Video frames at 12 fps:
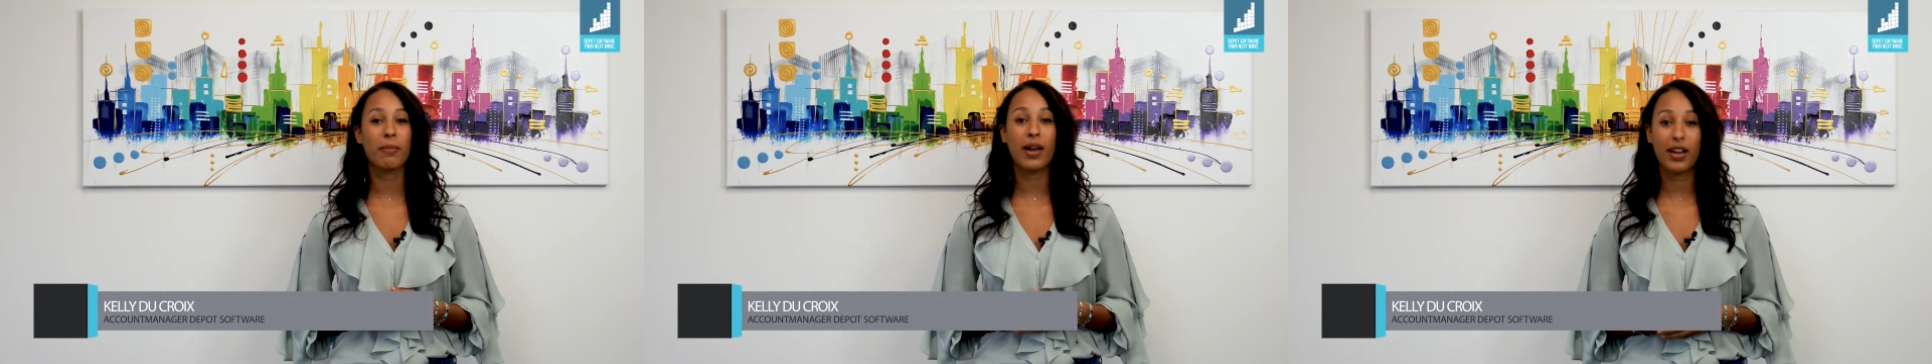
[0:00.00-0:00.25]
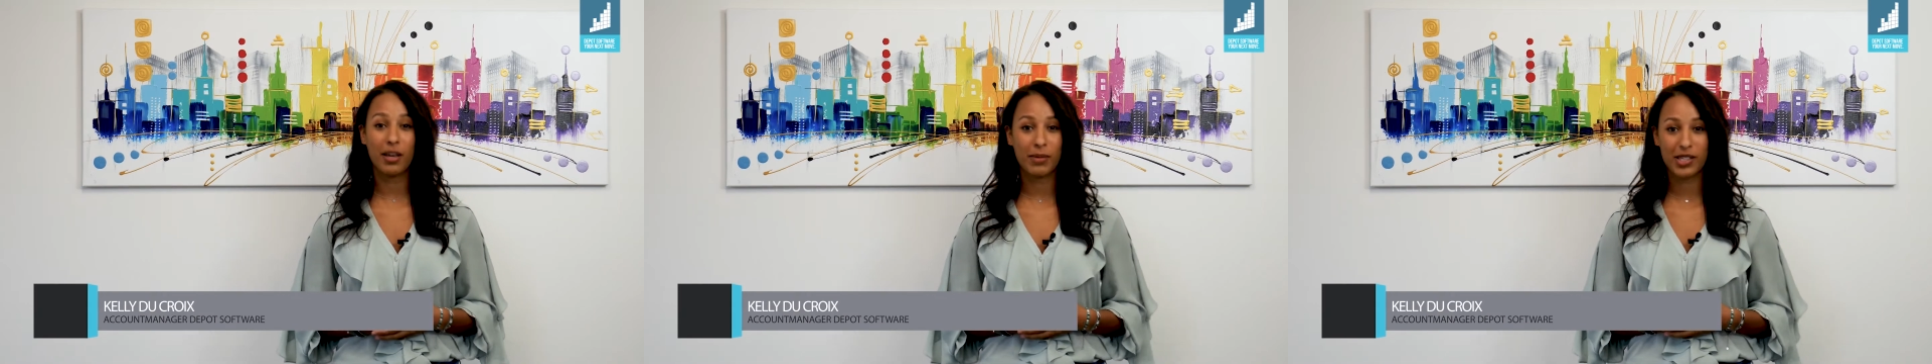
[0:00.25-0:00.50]

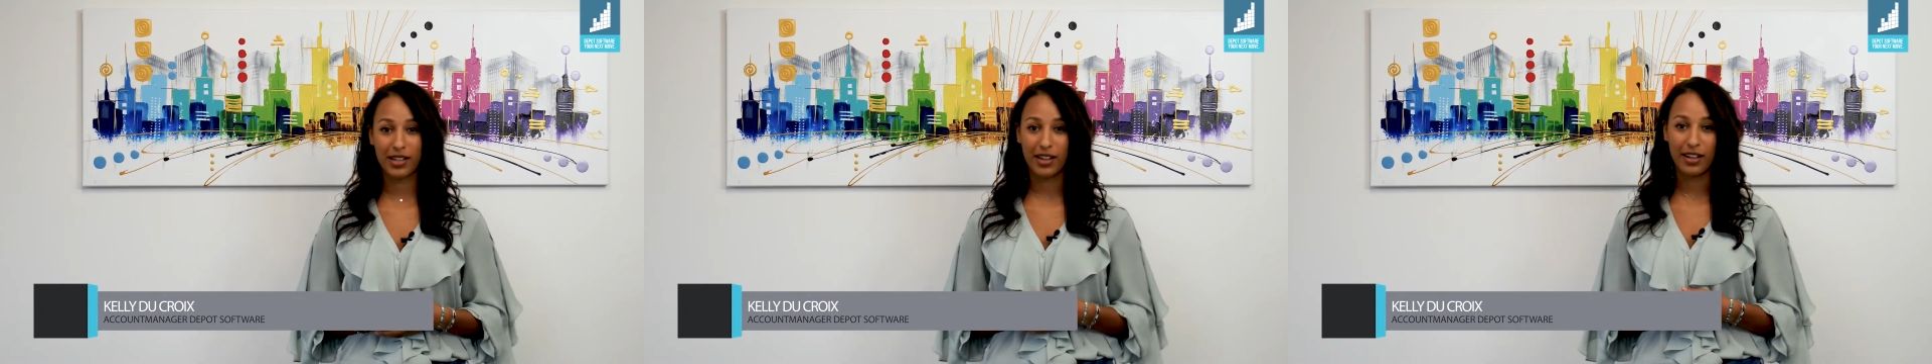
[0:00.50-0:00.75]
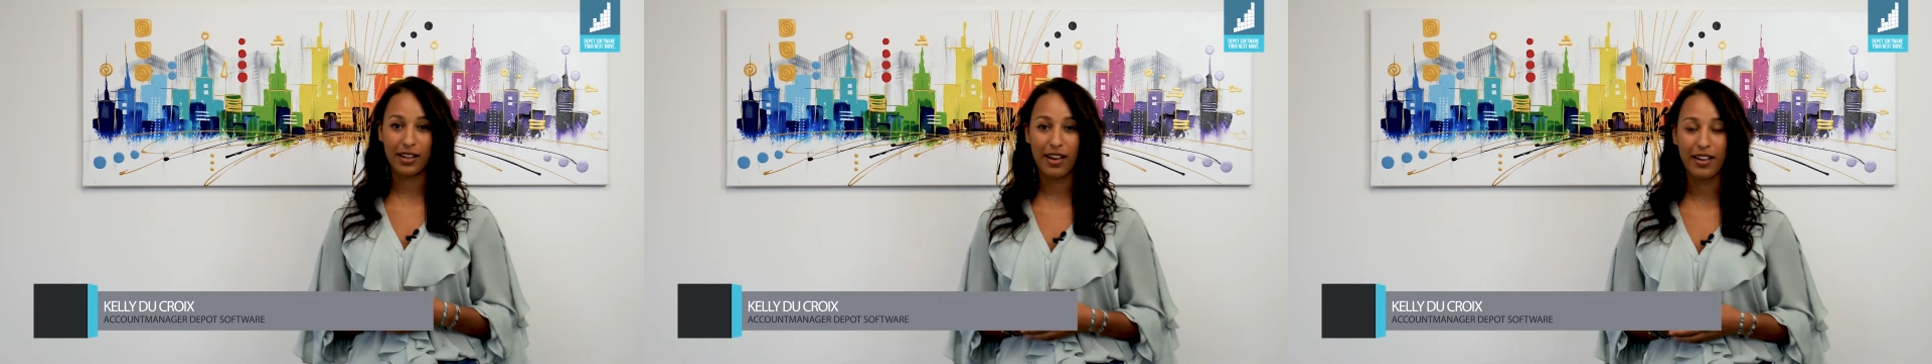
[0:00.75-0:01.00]
my name is
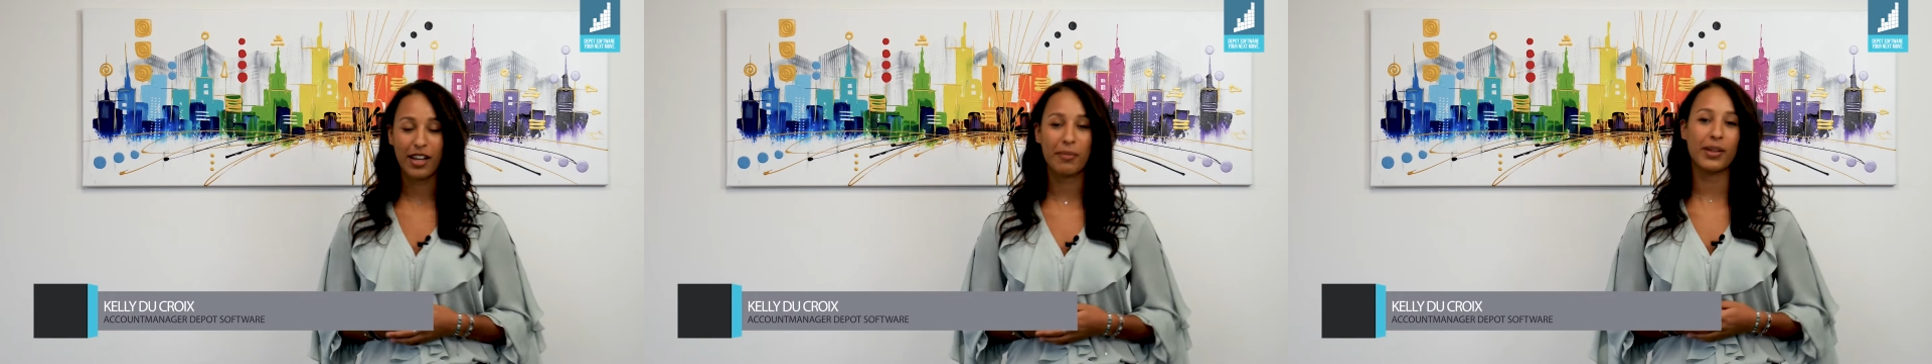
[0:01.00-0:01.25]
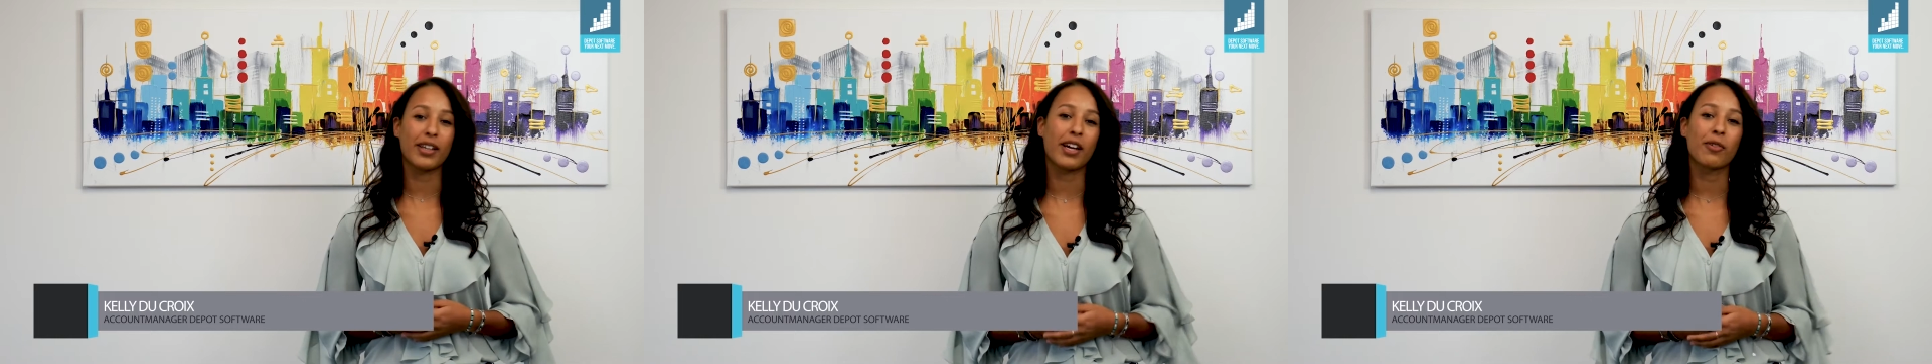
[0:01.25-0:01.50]
Kelly and
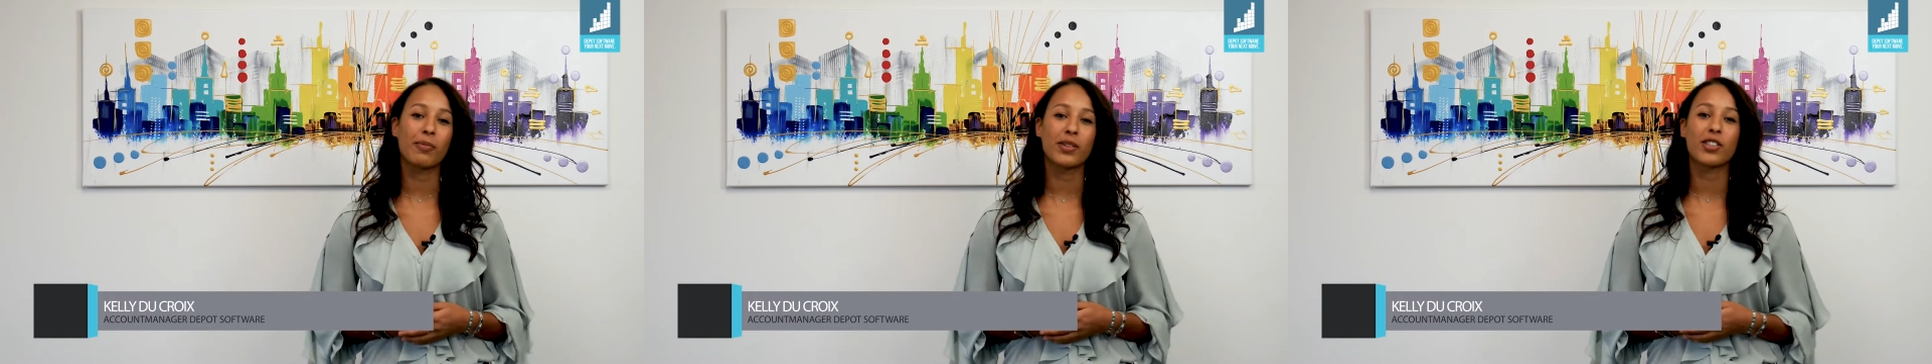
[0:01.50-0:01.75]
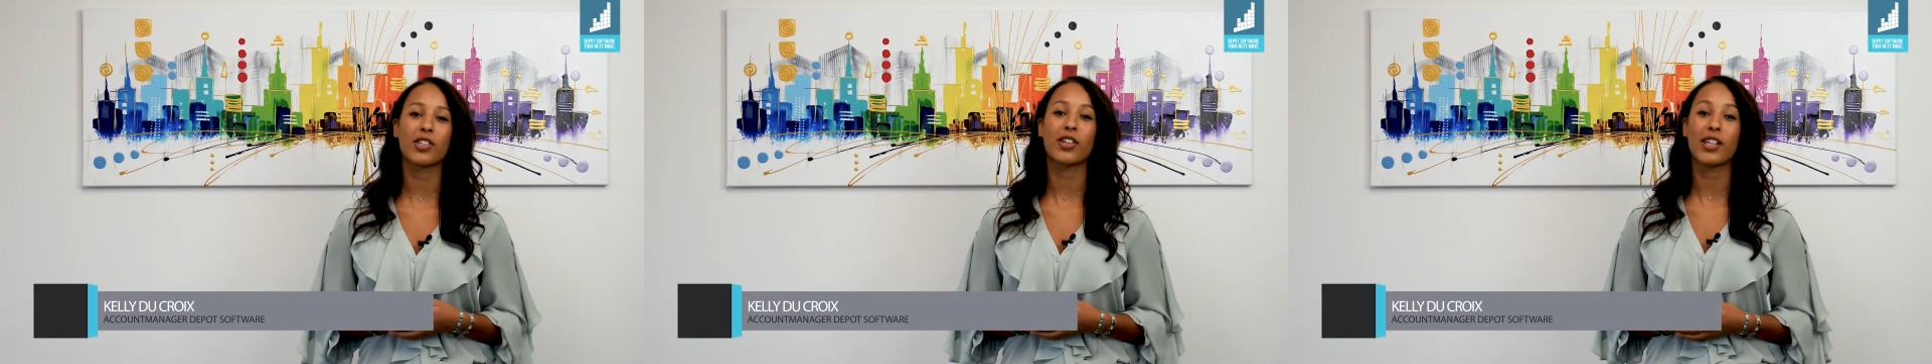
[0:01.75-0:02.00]
I'm an account
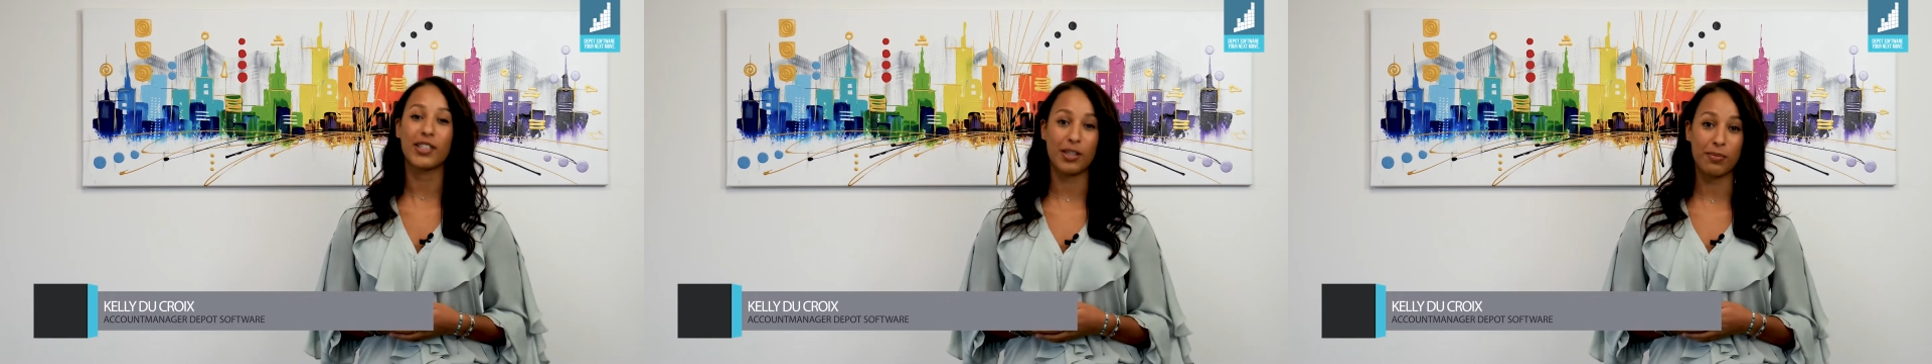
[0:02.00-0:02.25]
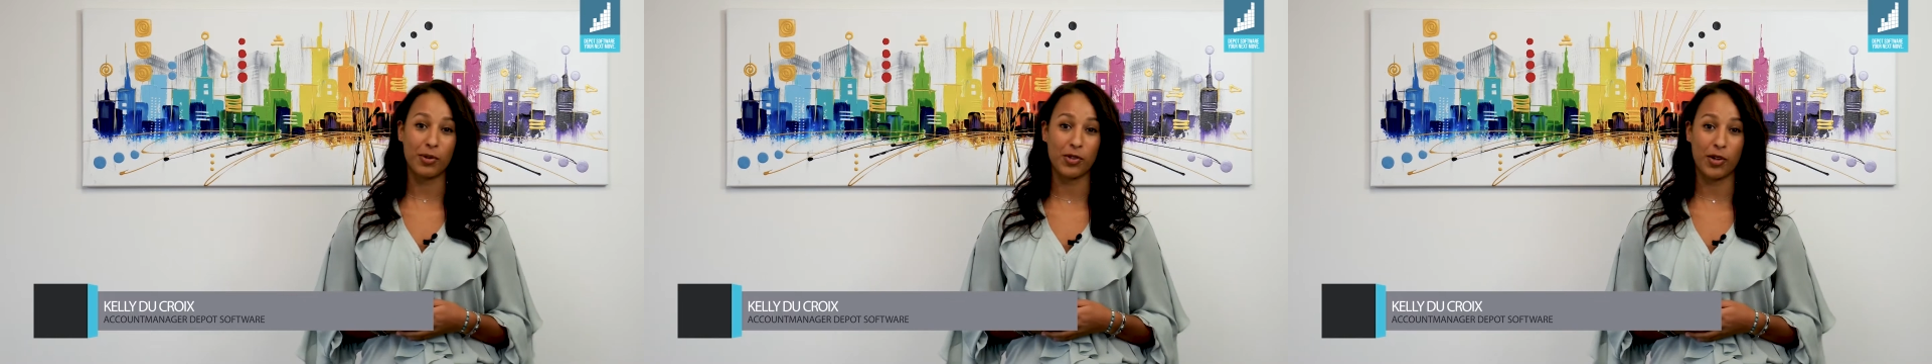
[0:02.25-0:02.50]
manager at
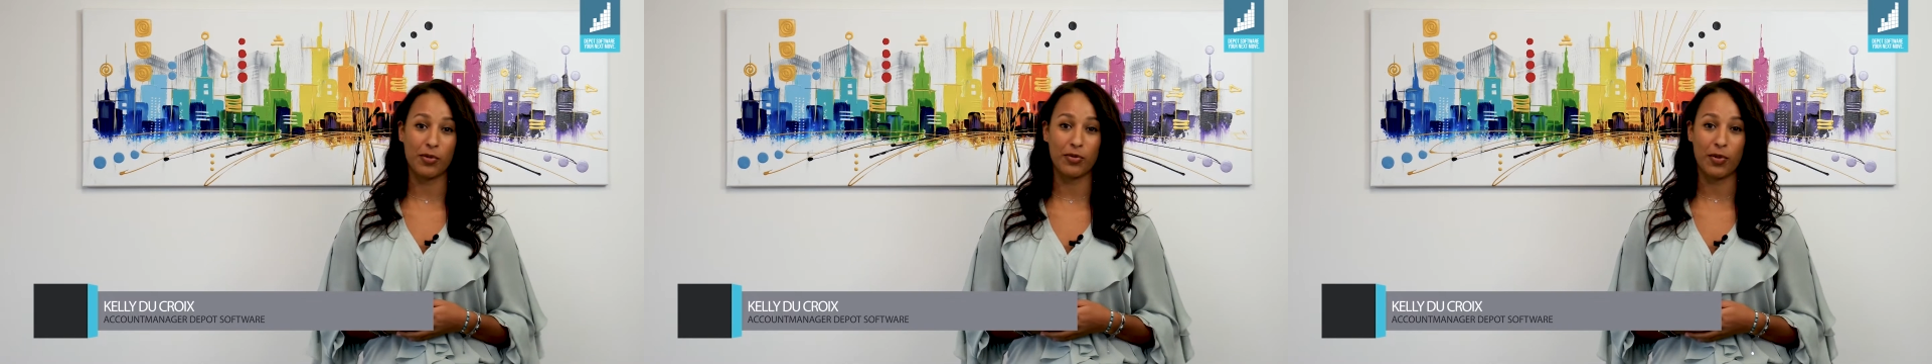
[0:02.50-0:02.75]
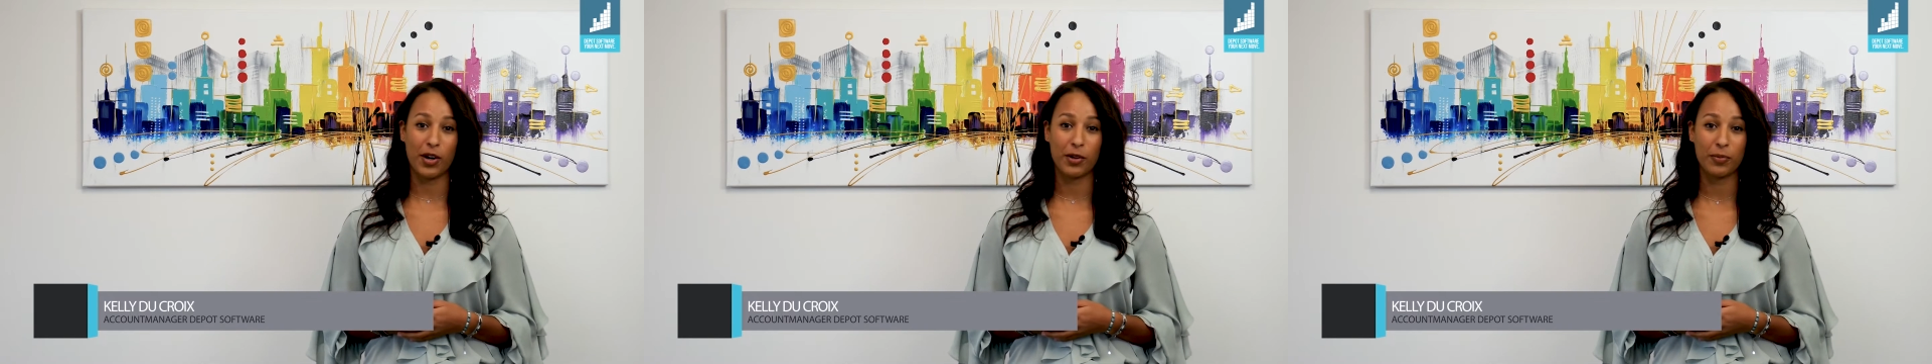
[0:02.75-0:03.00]
Depot
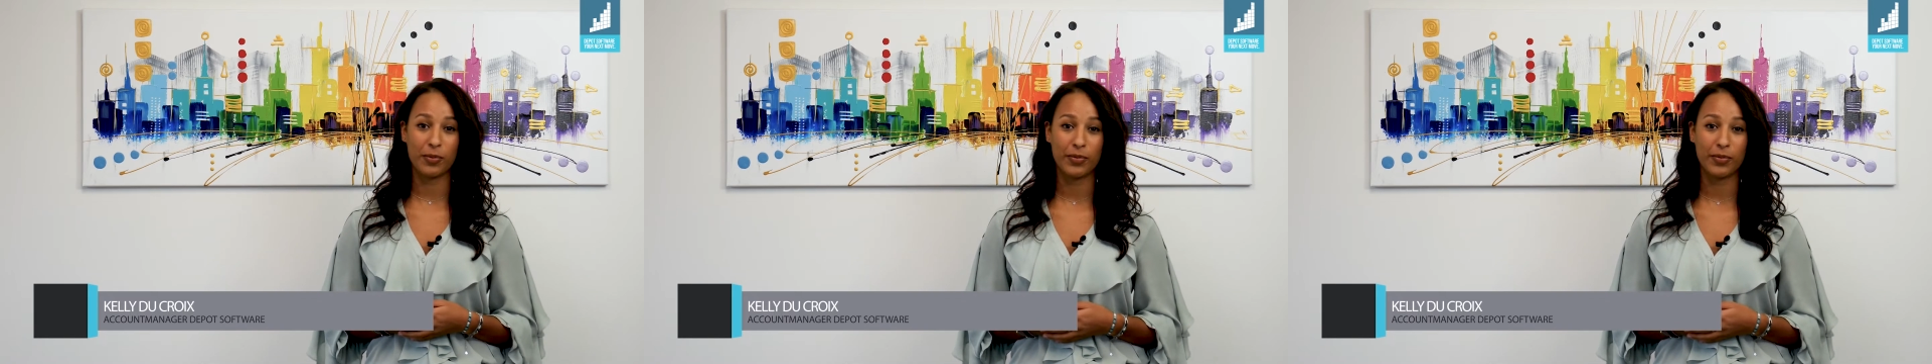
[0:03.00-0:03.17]
Software.